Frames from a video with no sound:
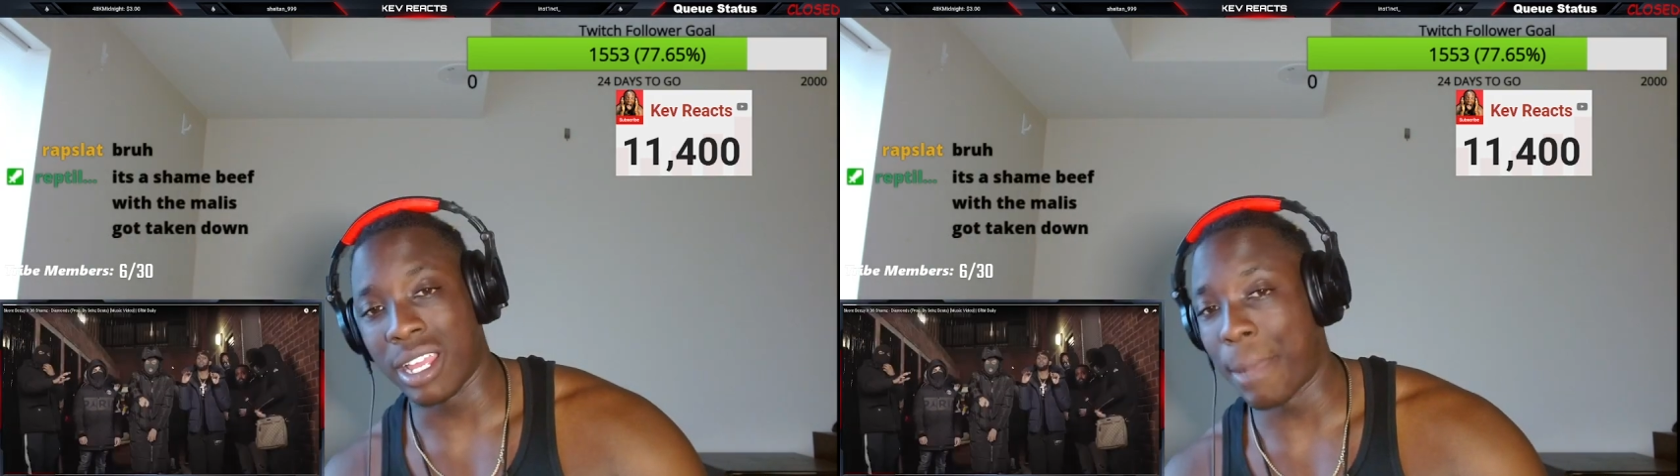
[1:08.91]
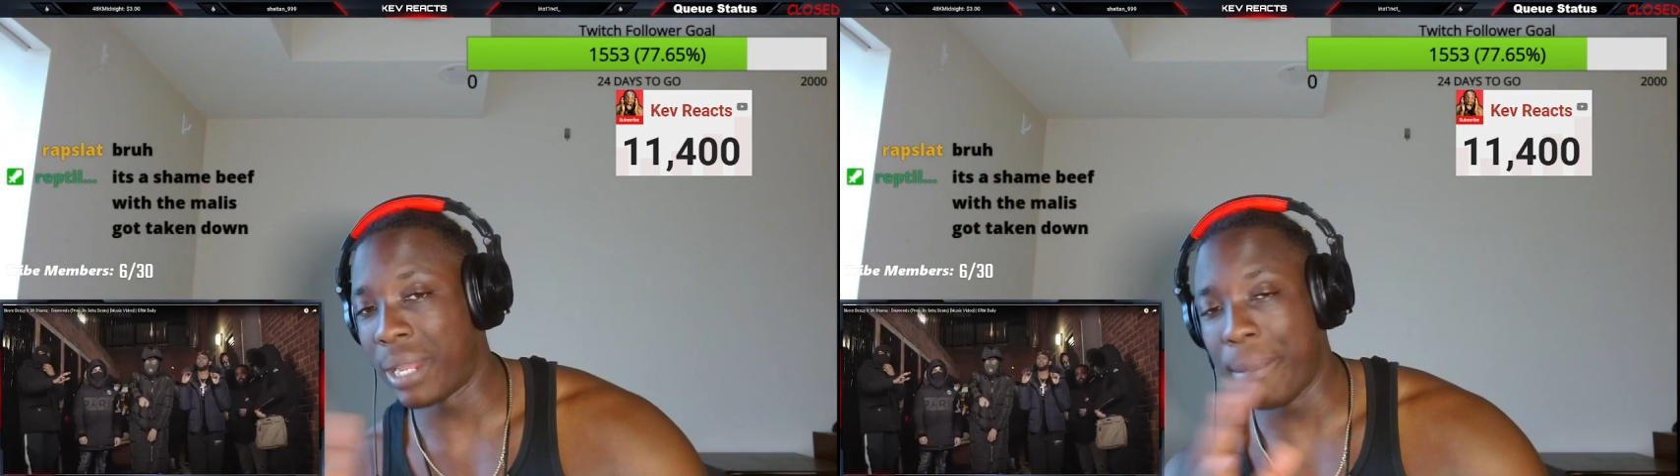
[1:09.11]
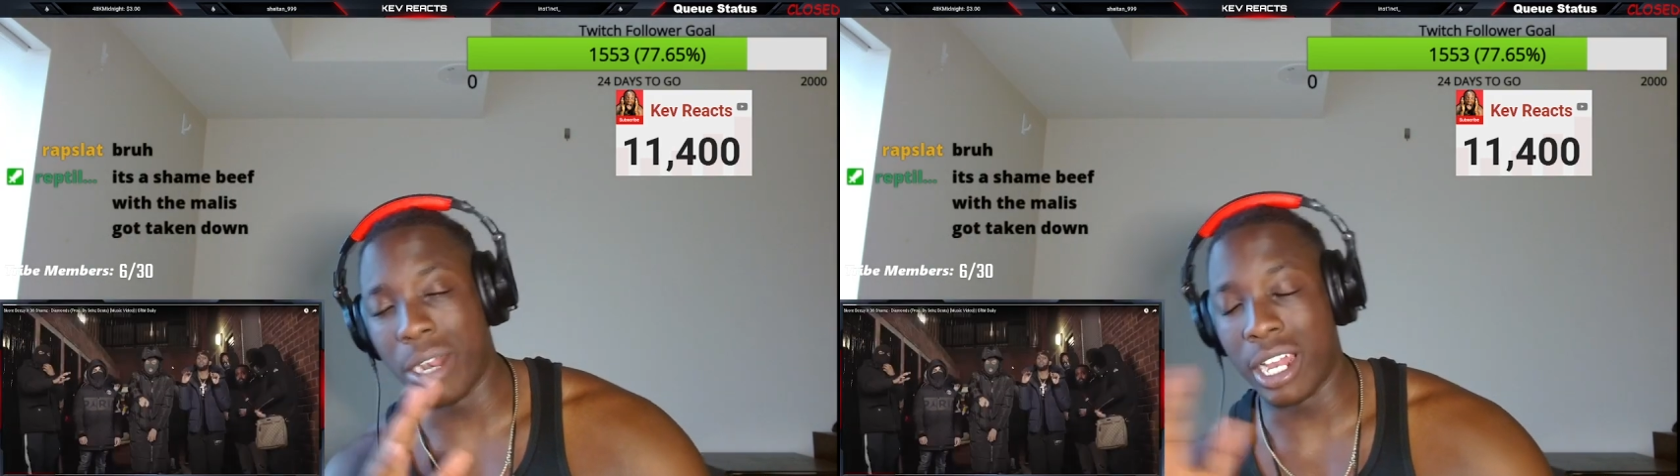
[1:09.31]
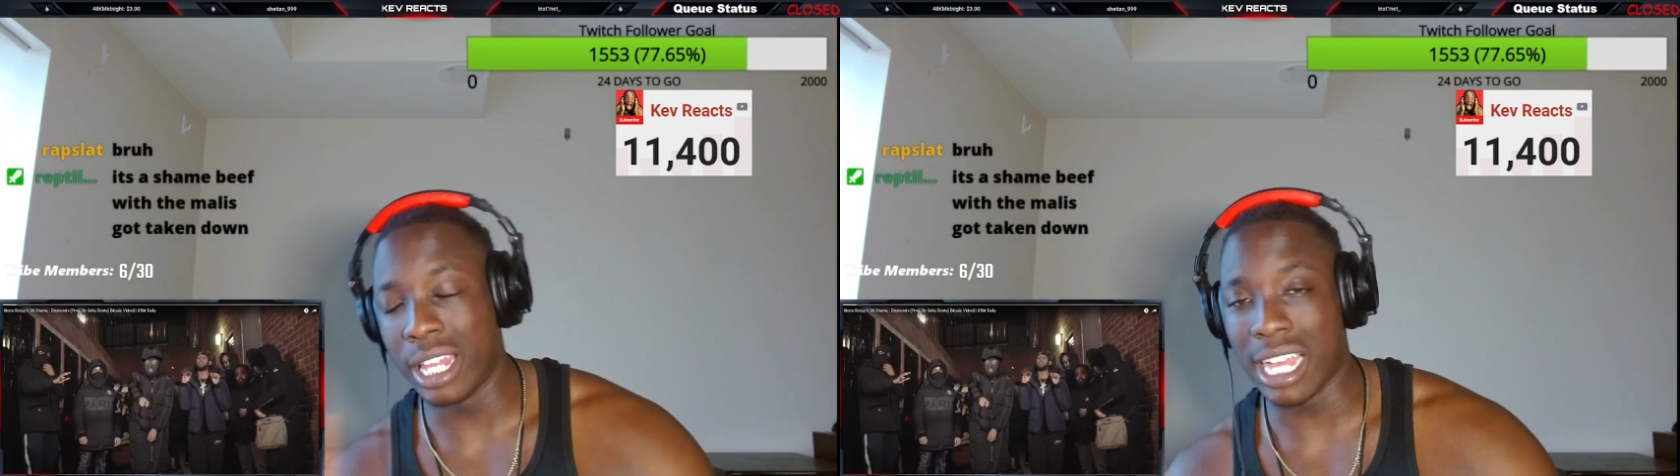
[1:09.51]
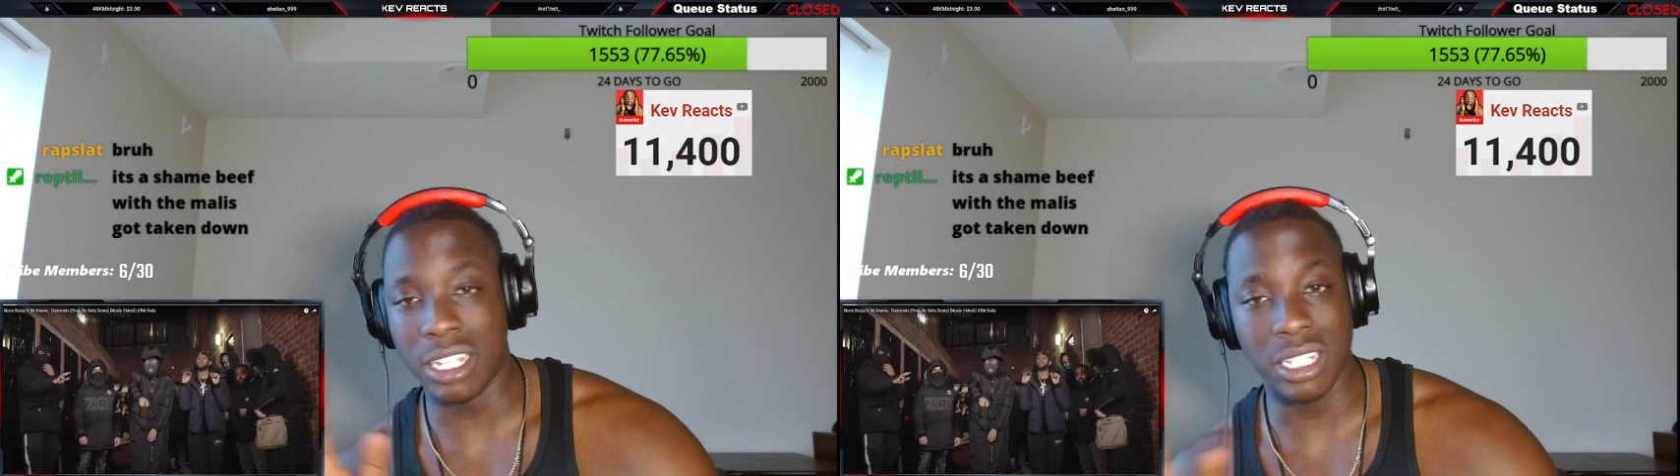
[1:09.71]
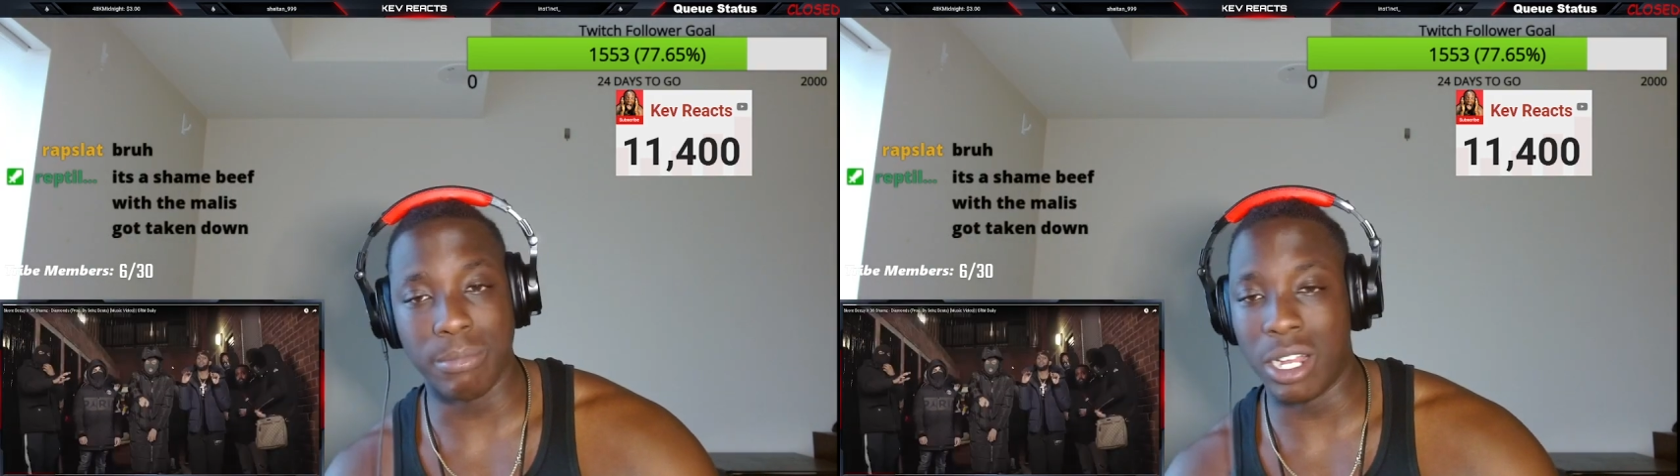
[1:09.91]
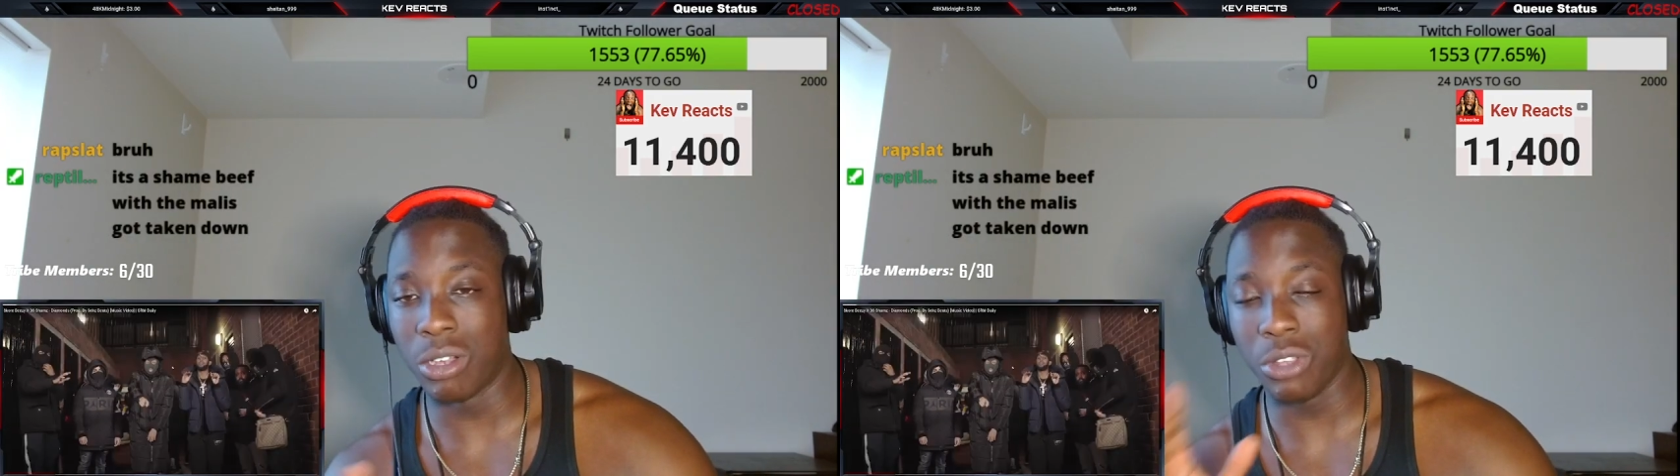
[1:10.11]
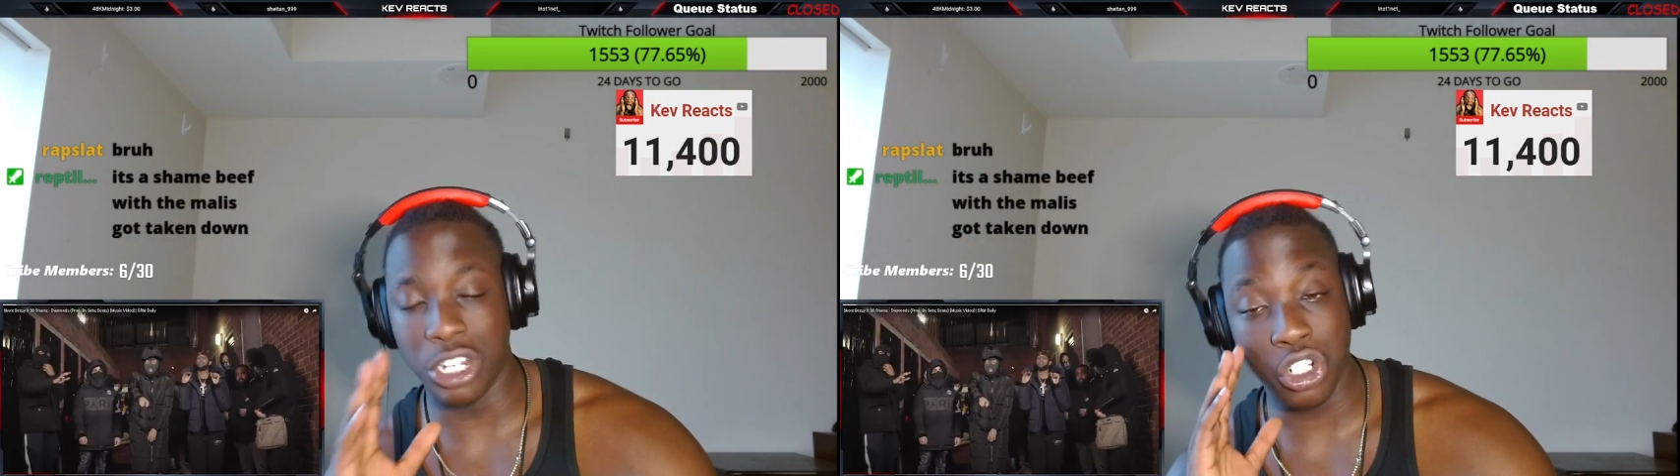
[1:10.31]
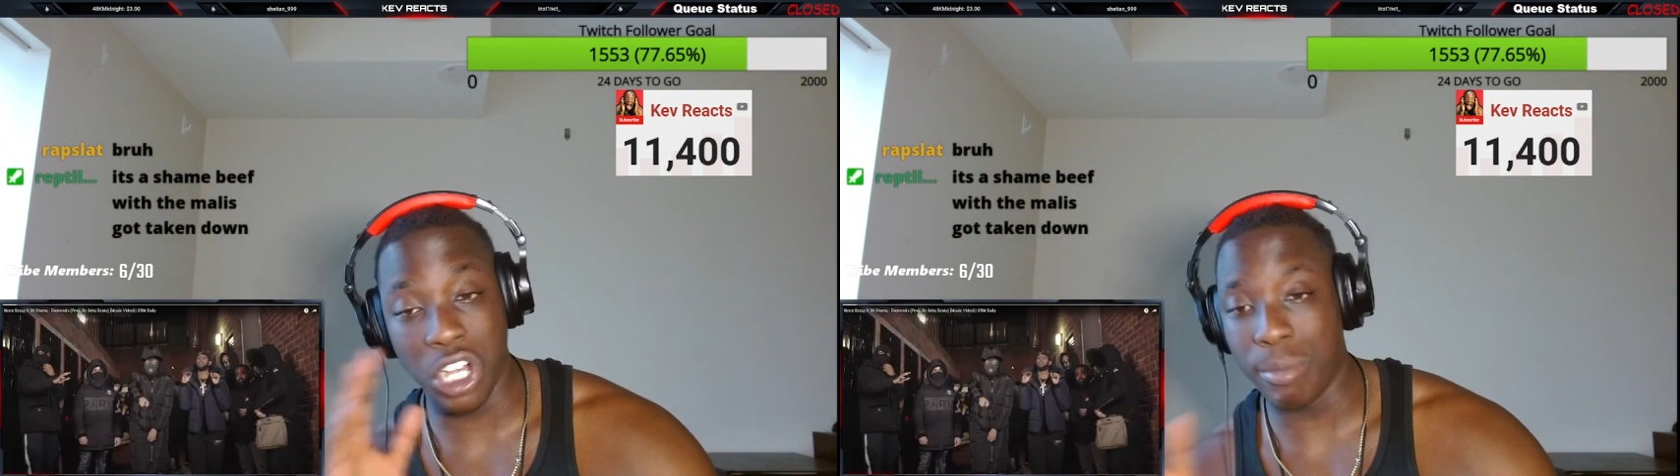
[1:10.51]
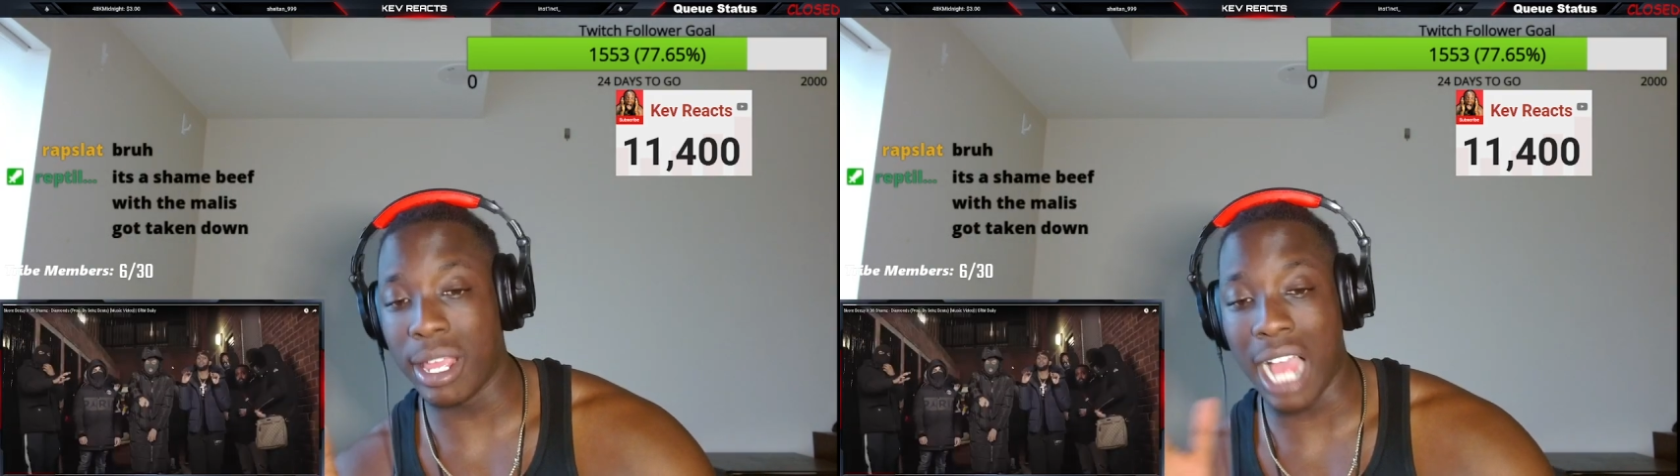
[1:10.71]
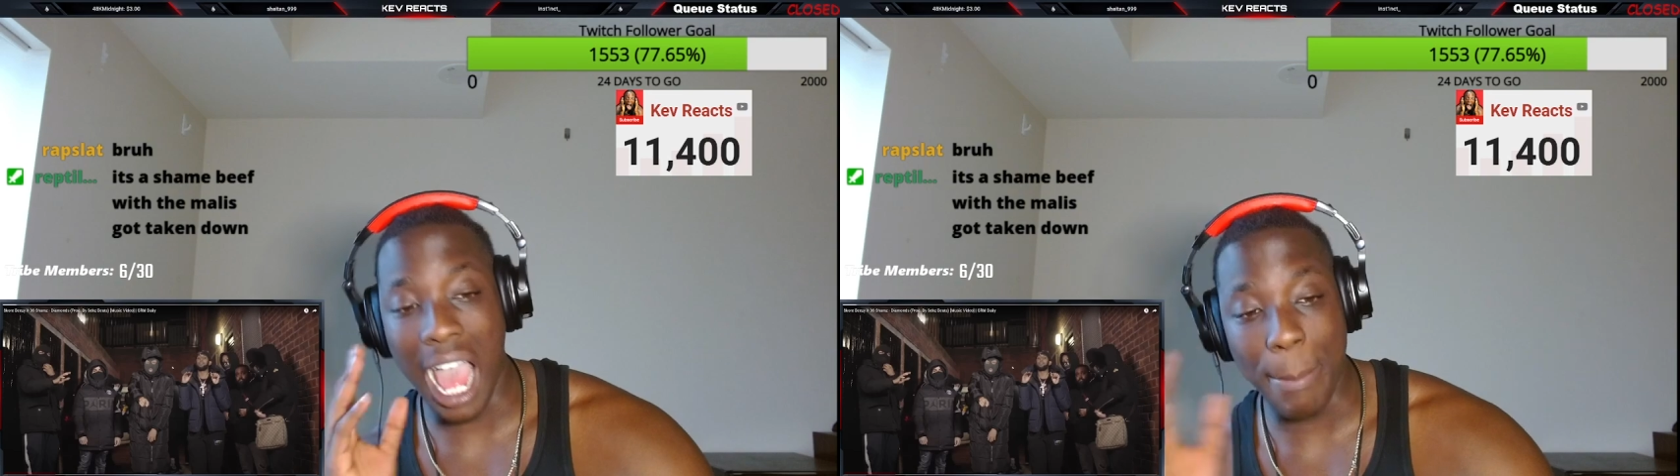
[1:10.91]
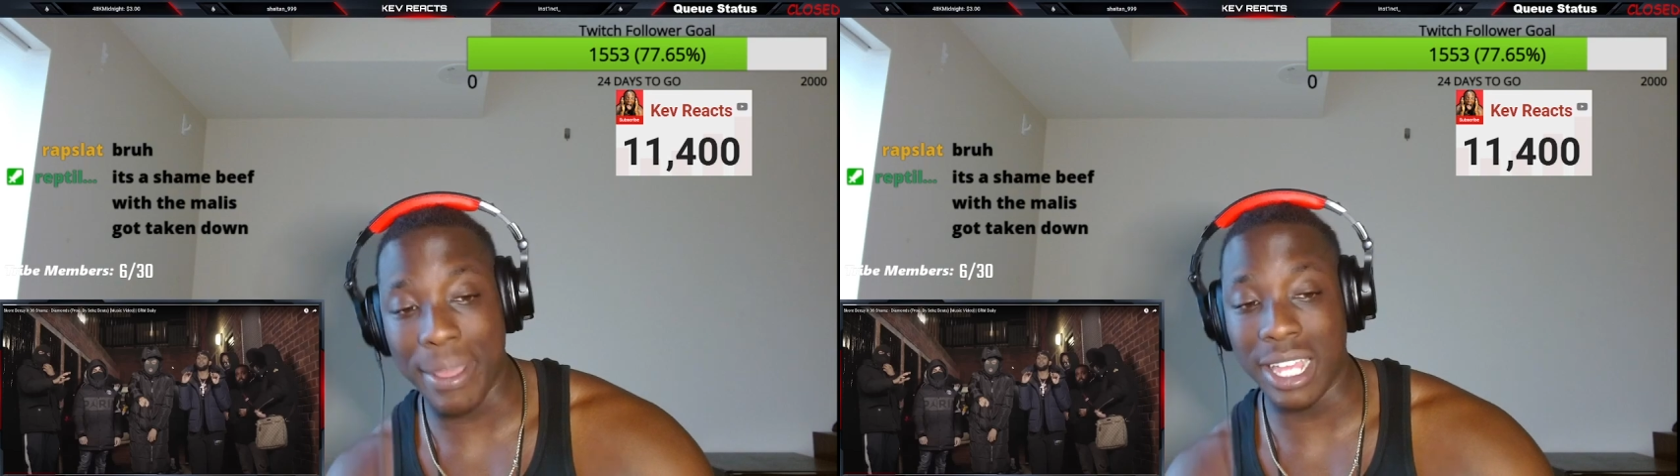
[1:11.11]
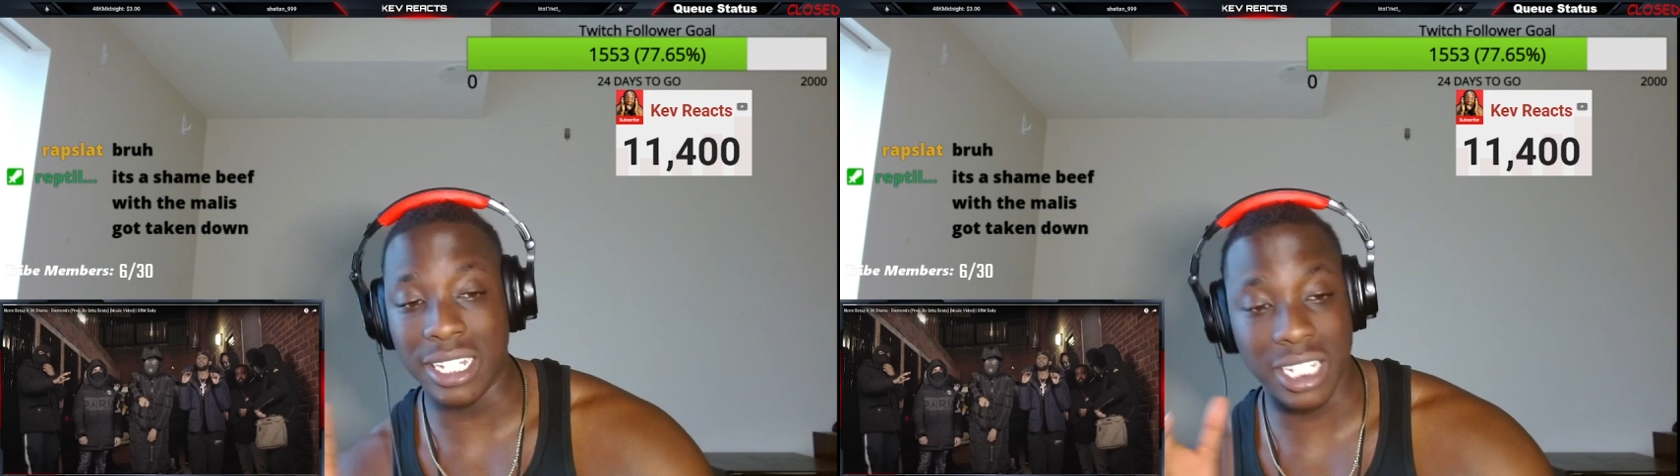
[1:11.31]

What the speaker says: I'm gonna keep it 100,000, bro. You're screaming high pitch.